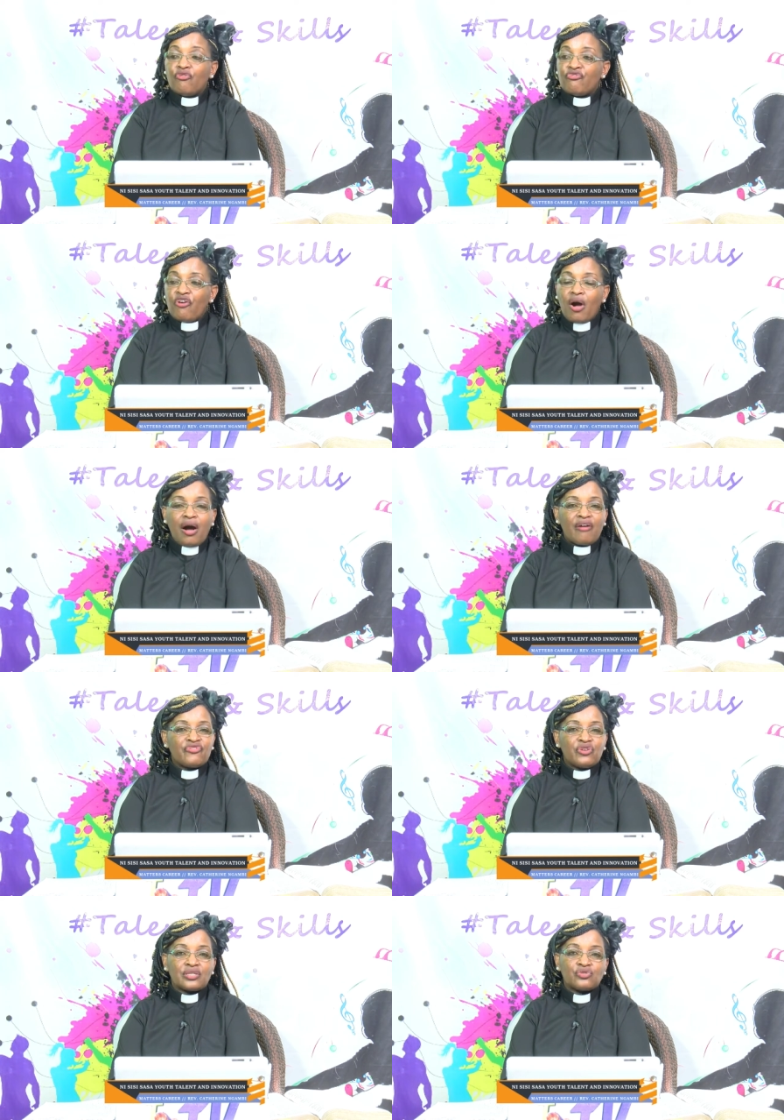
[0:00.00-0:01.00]
For our
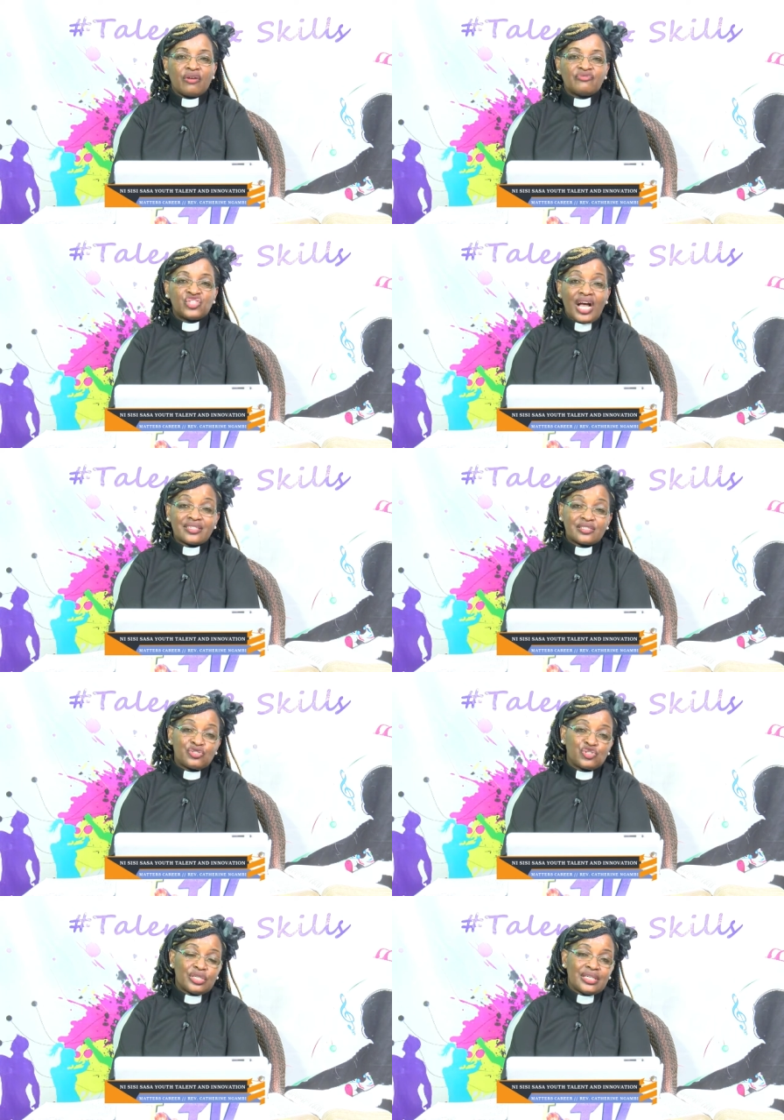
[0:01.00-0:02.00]
viewers who have just
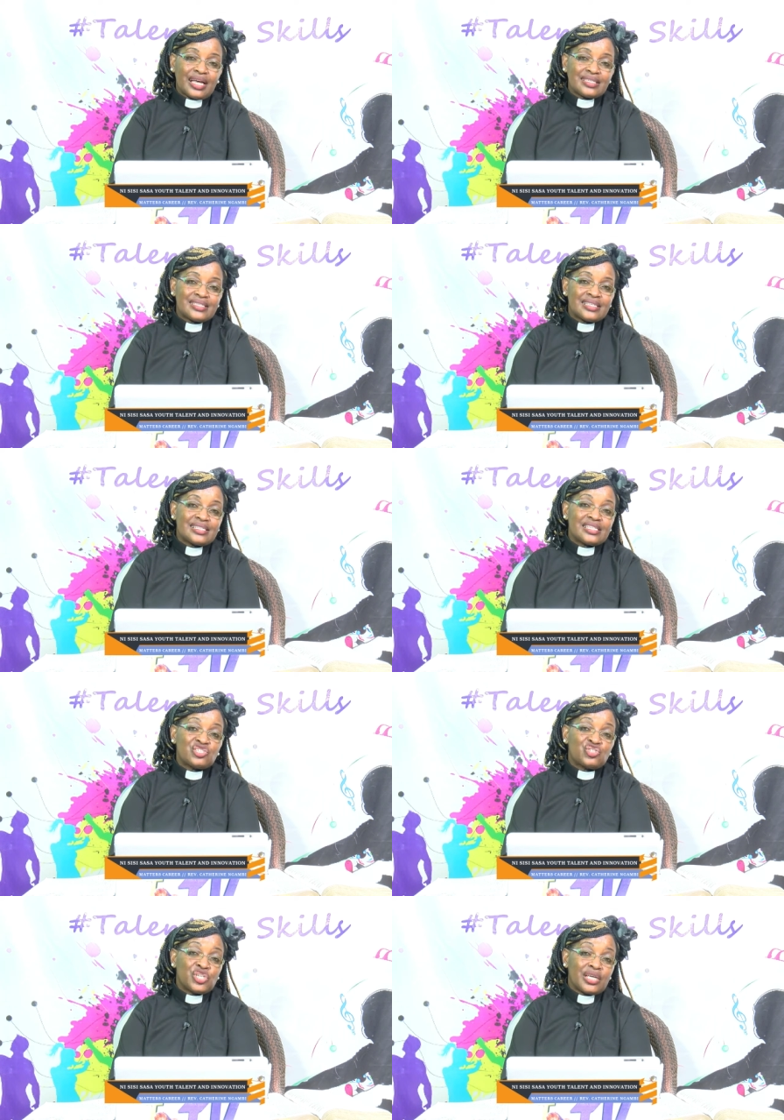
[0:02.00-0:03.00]
joined us, this
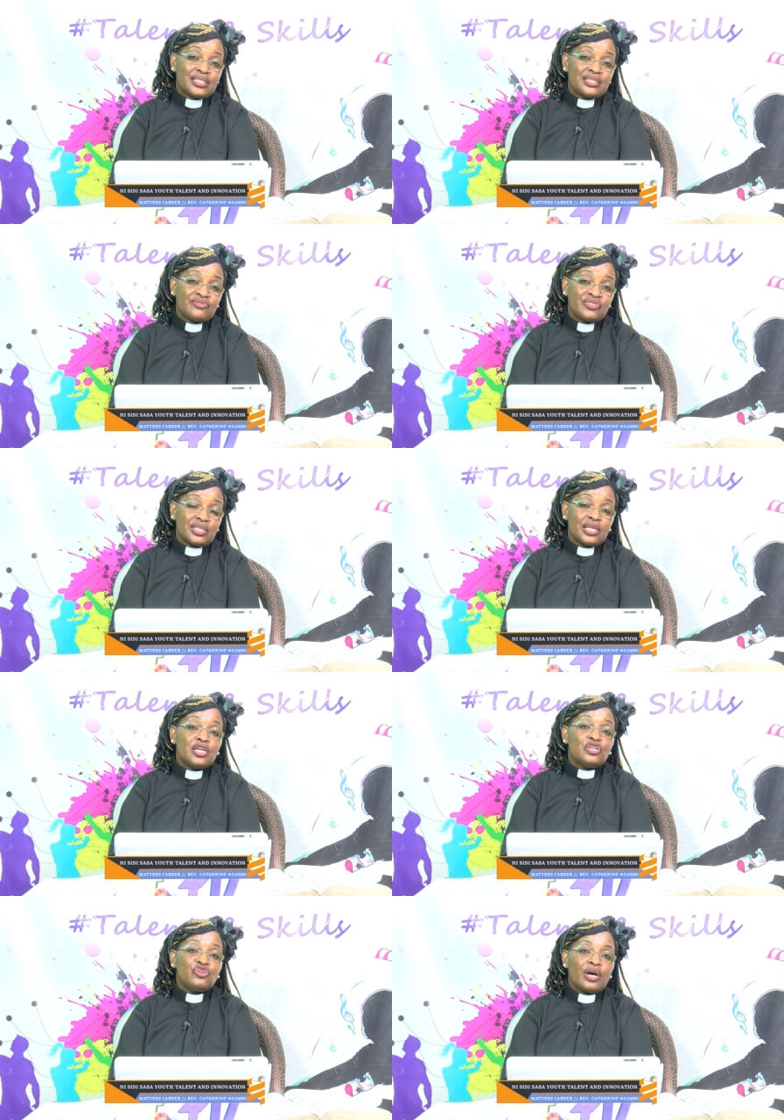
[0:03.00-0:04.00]
is JTV,
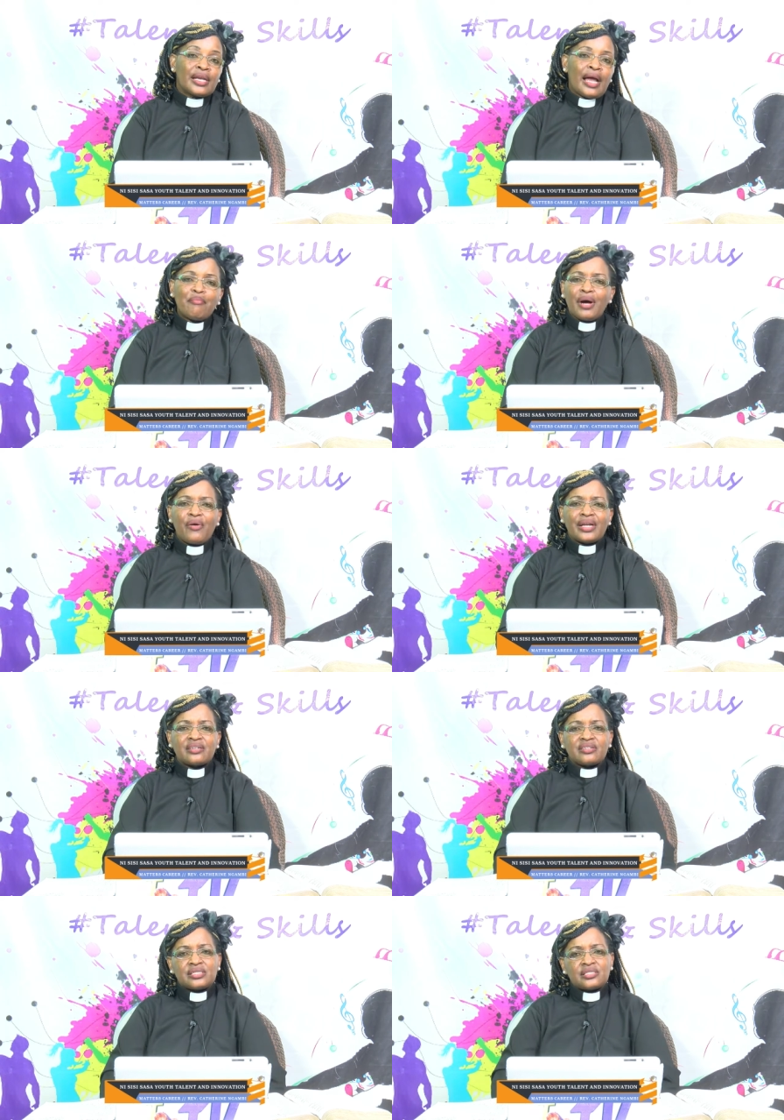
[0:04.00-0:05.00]
your number one
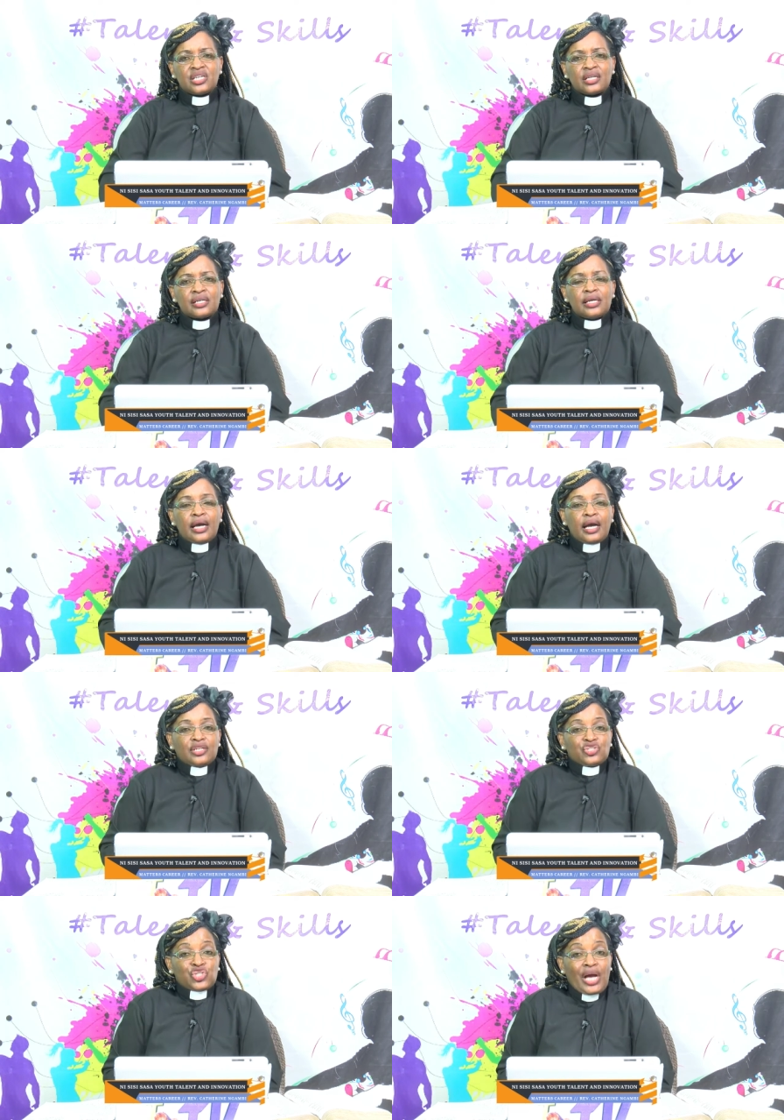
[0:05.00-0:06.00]
Christian
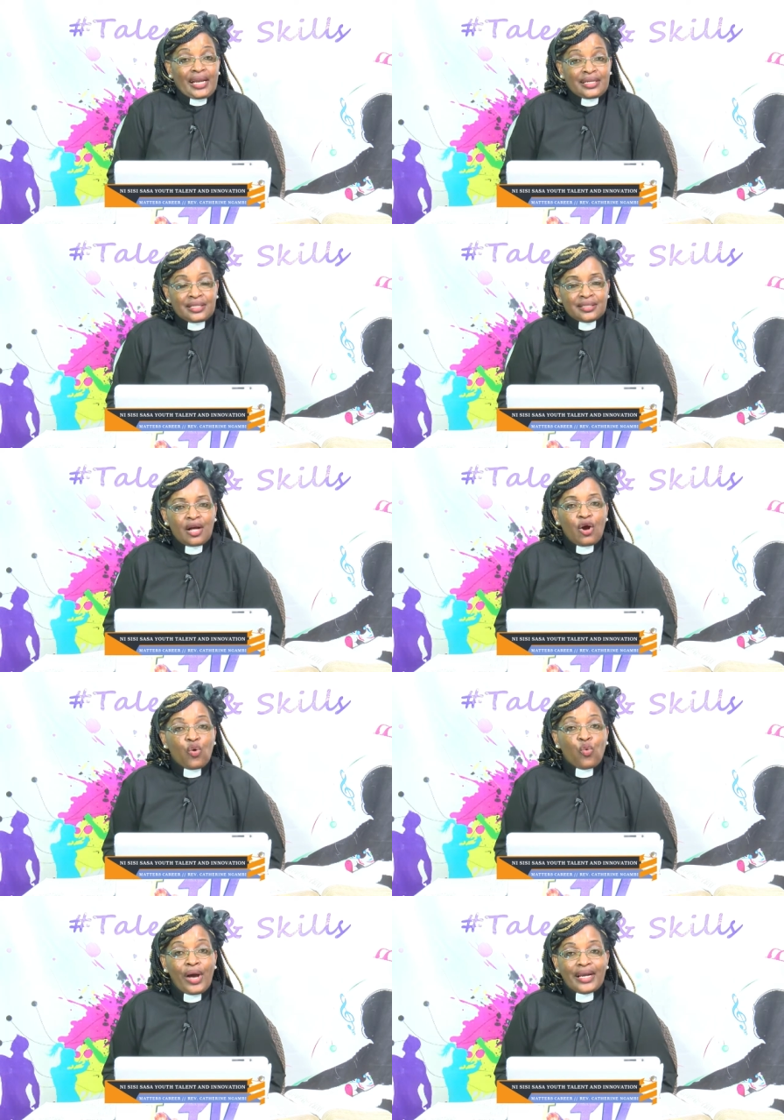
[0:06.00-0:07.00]
channel.
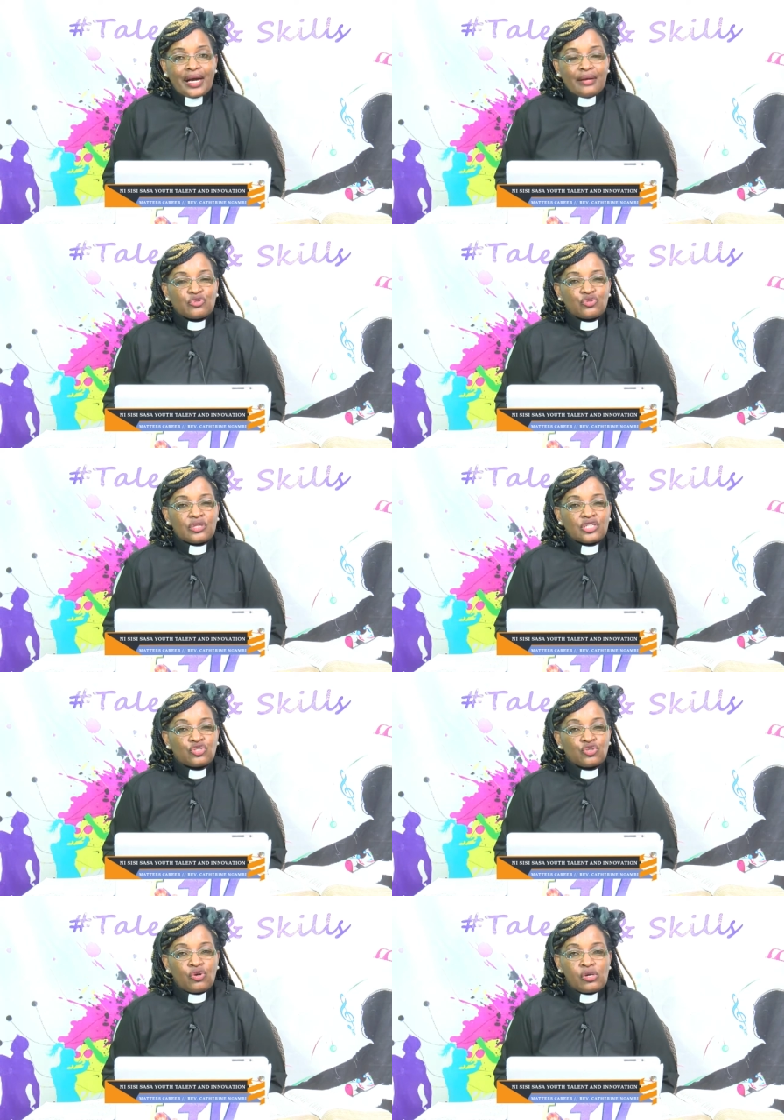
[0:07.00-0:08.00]
Welcome to the
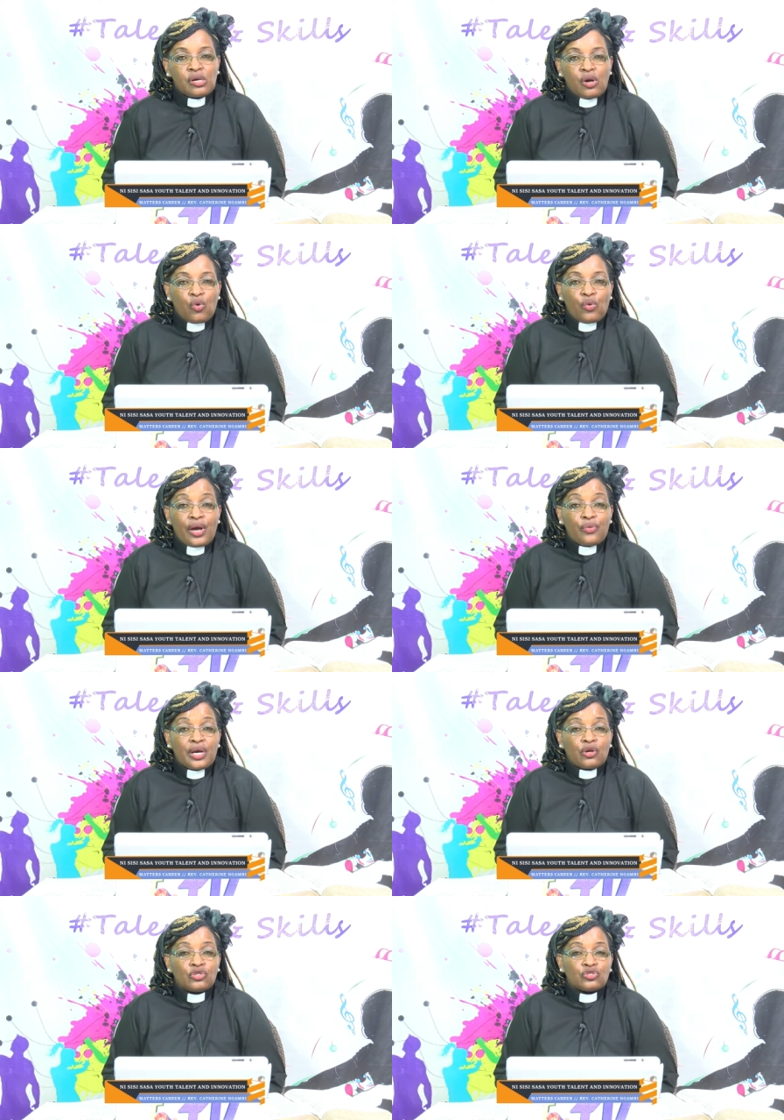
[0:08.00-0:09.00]
show where we
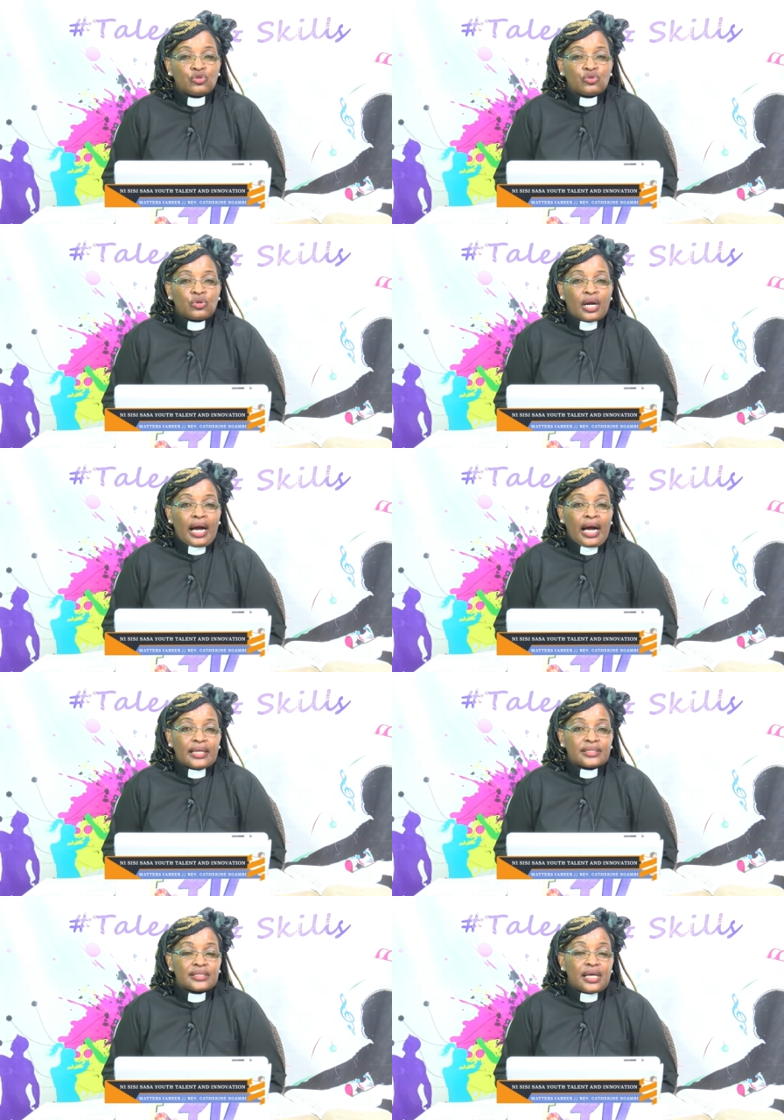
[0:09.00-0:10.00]
are going to look
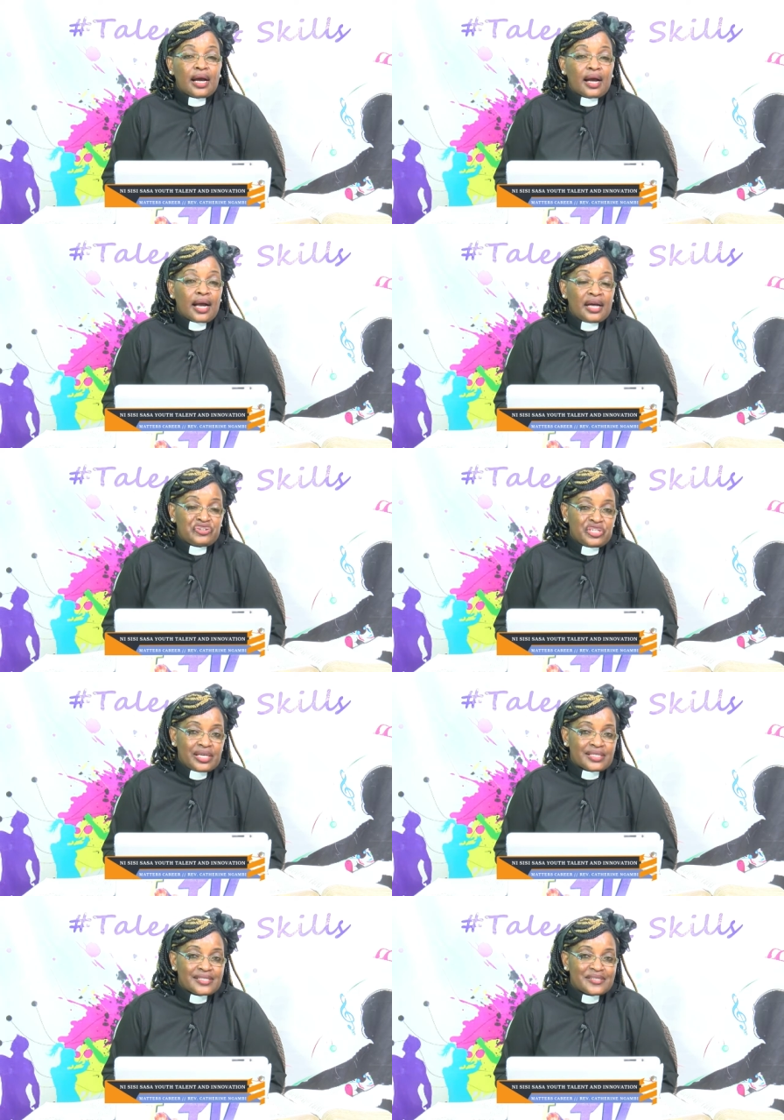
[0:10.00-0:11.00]
at
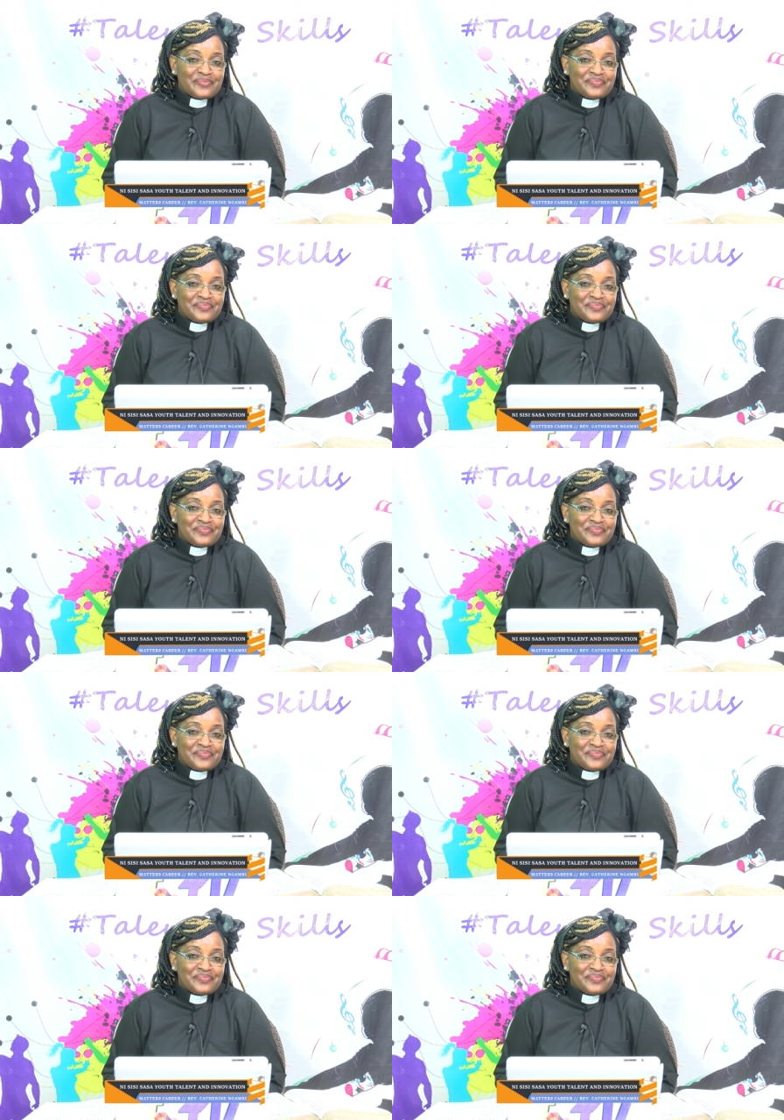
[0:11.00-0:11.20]
careers.